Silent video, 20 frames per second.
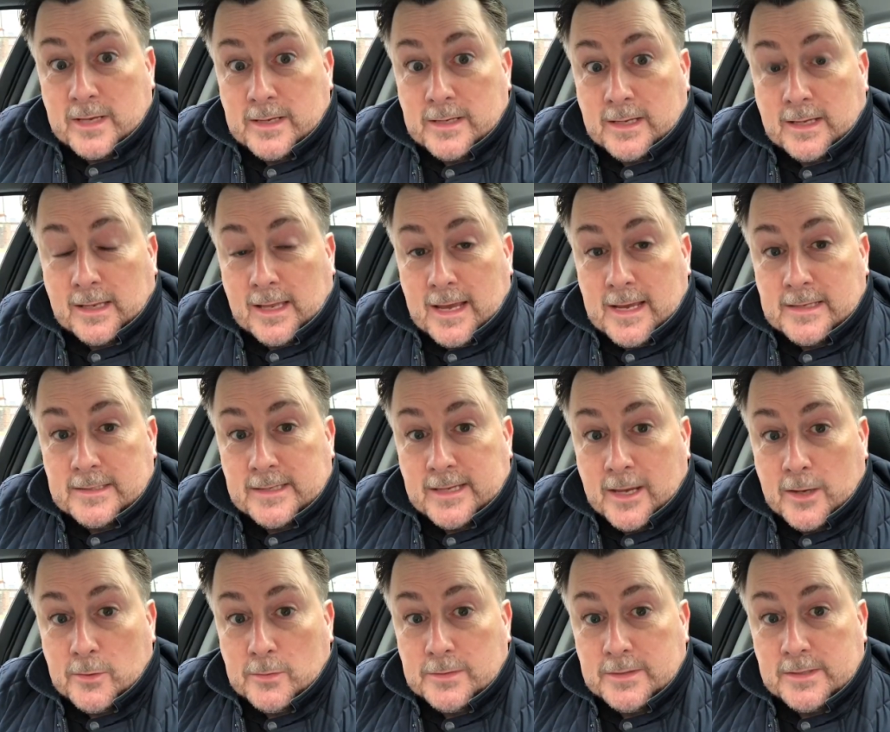the client's
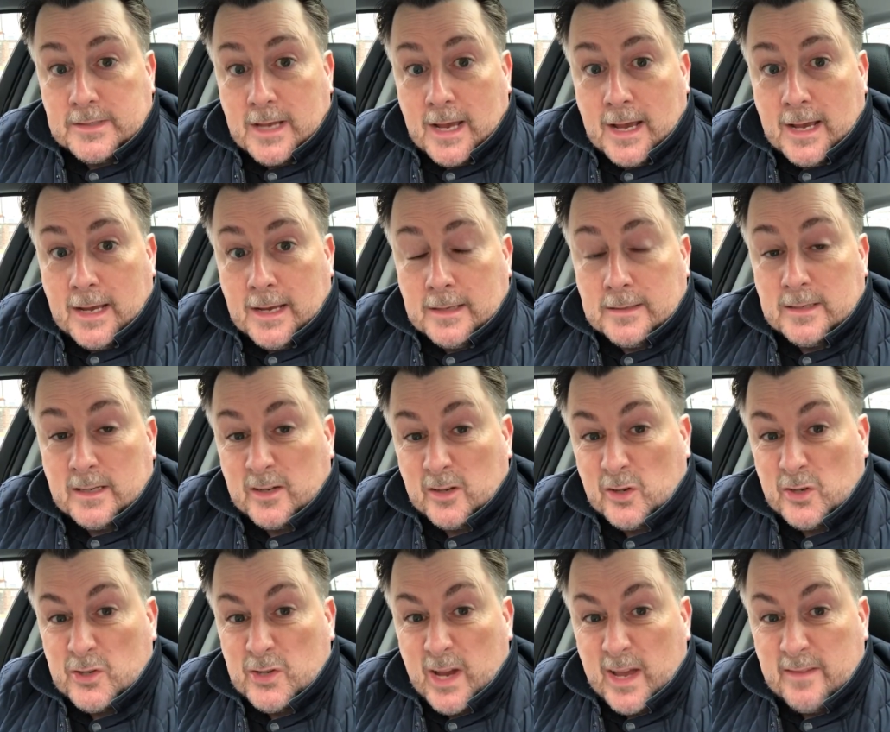house and had a
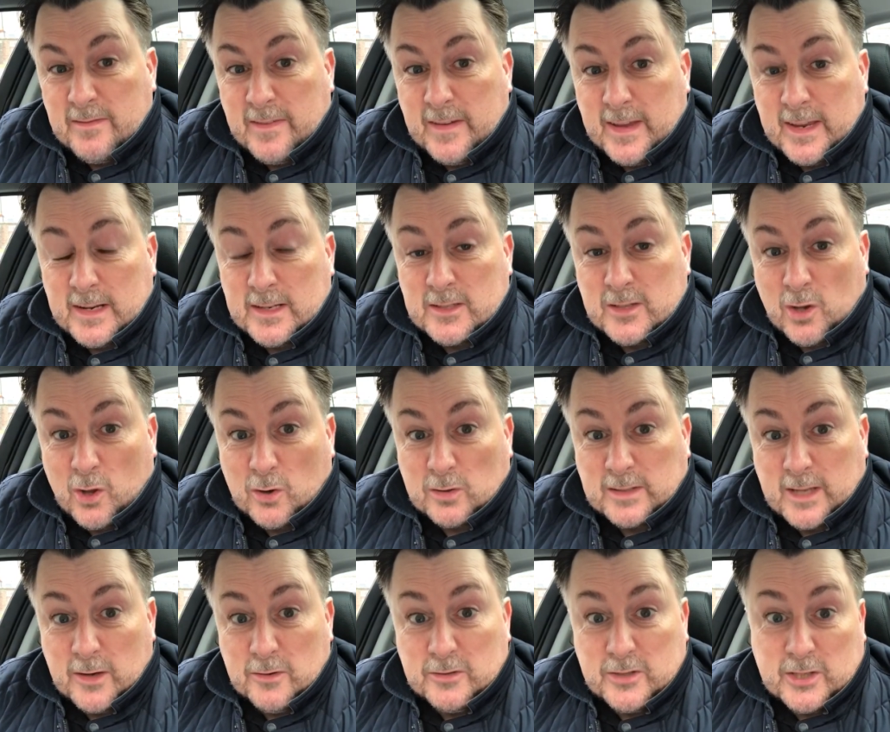good drive here. It's locked
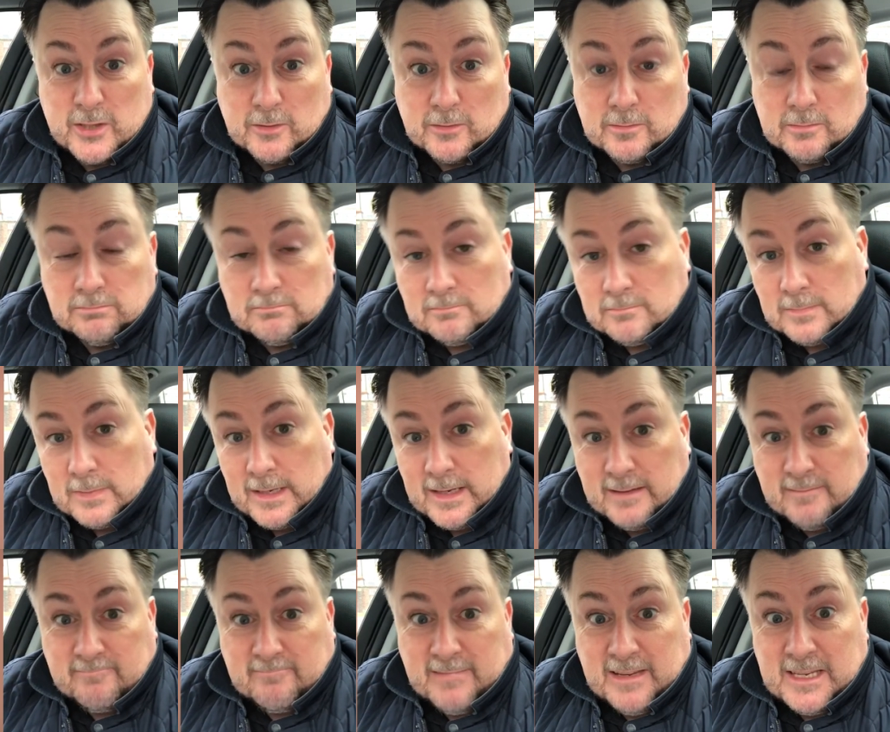down, so
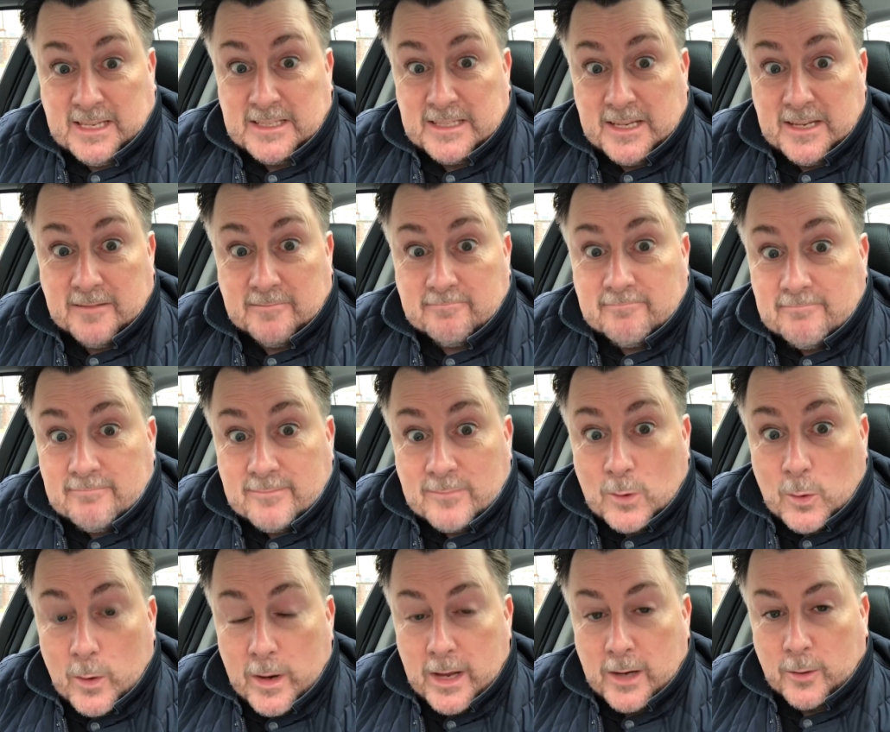easy,
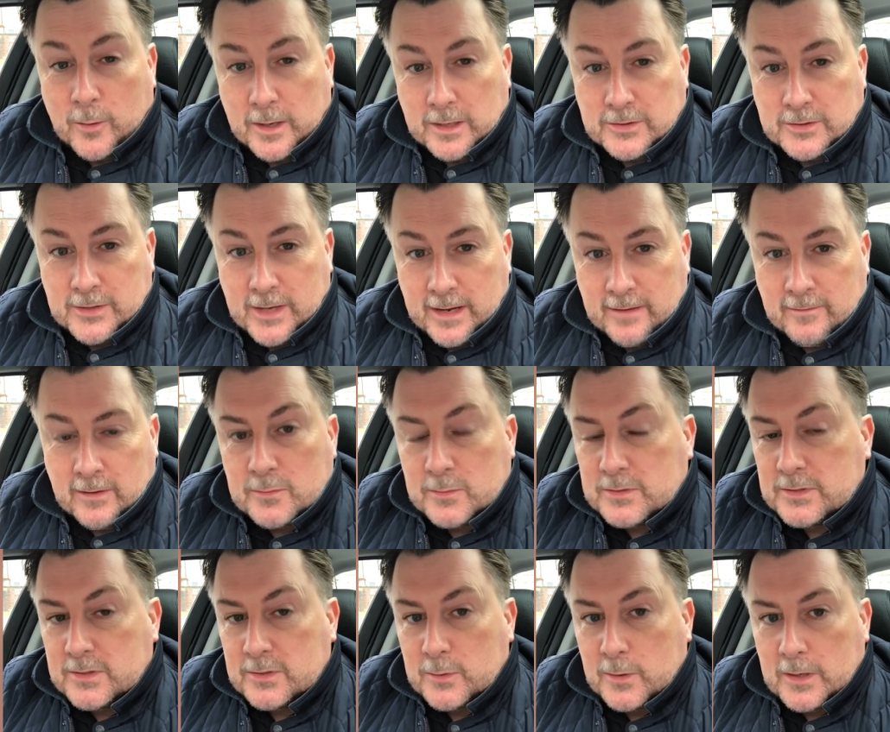quite a quick drive,
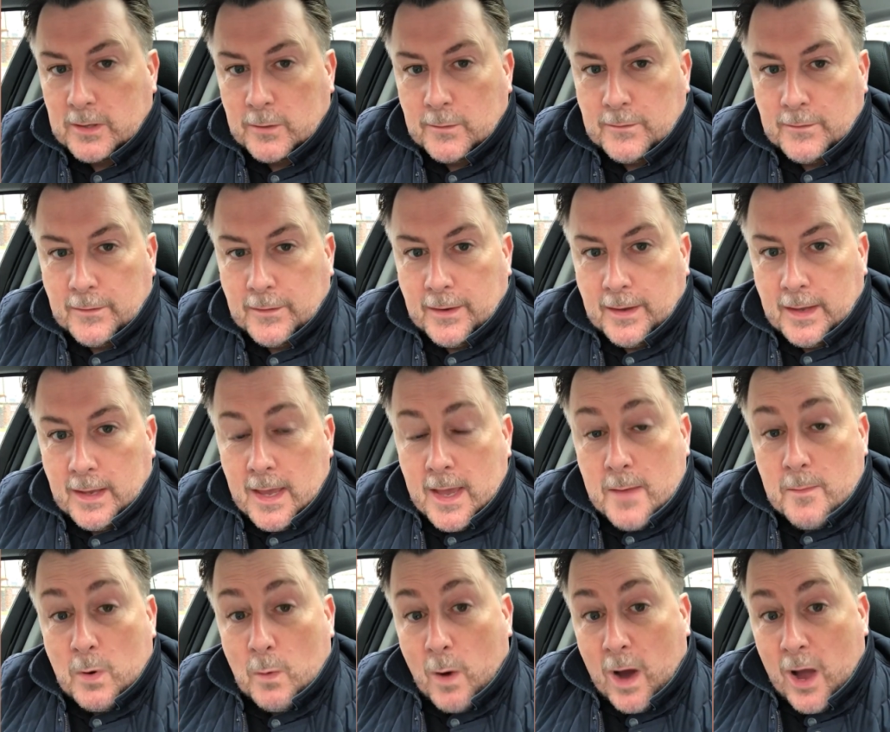which is quite good.
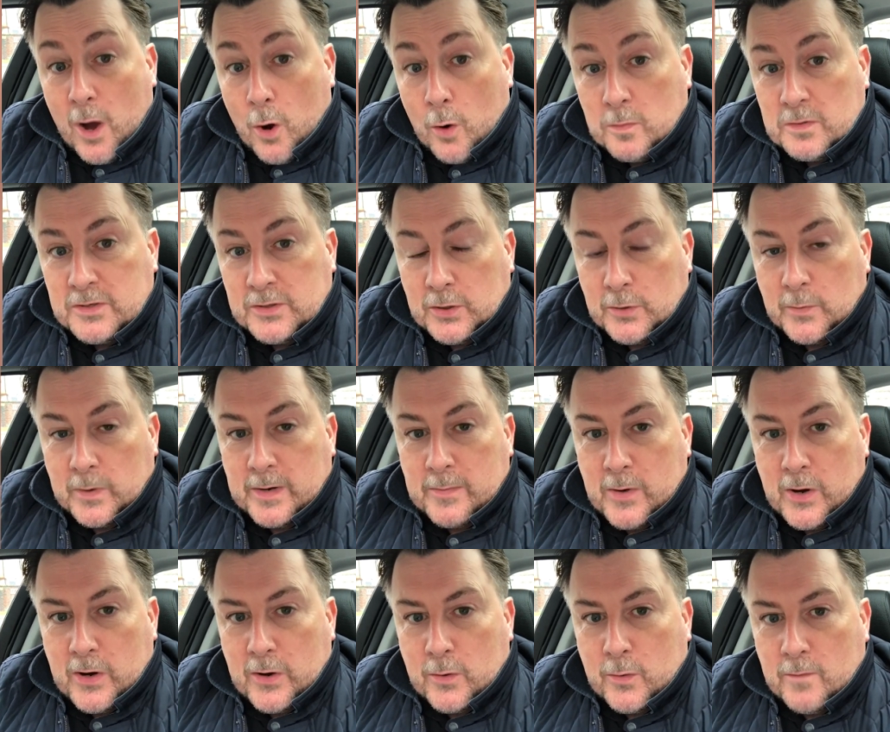But what I always do when I'm out
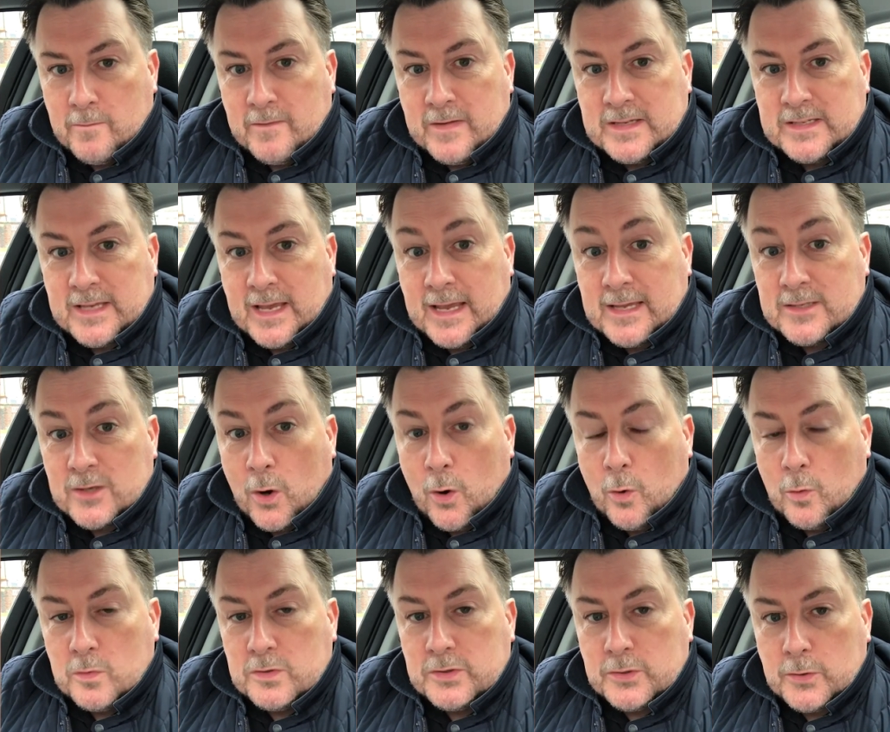on a home visit is I
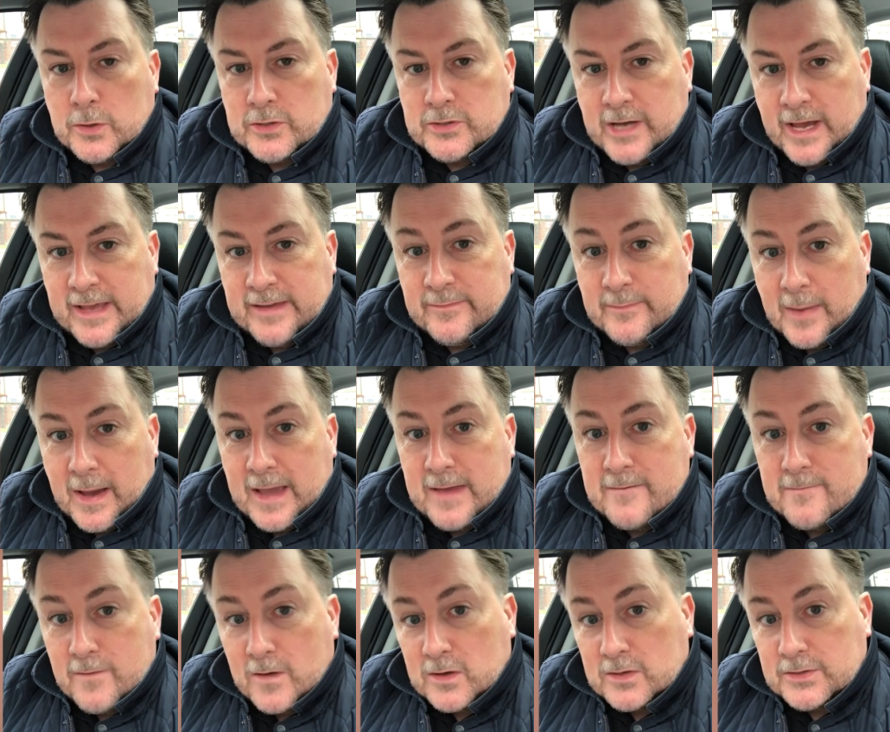always do a drive-by
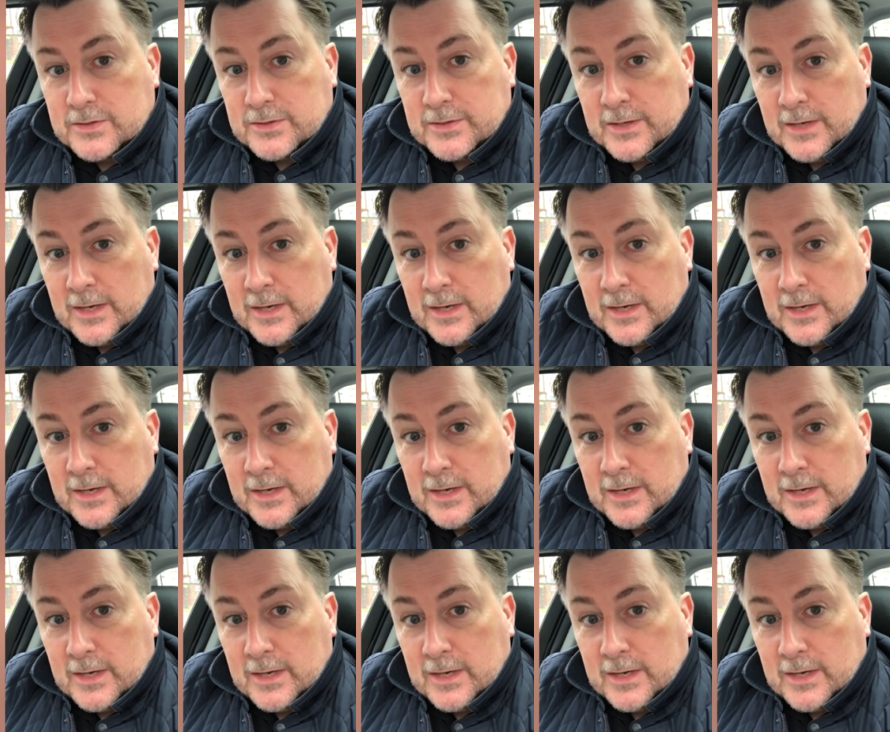first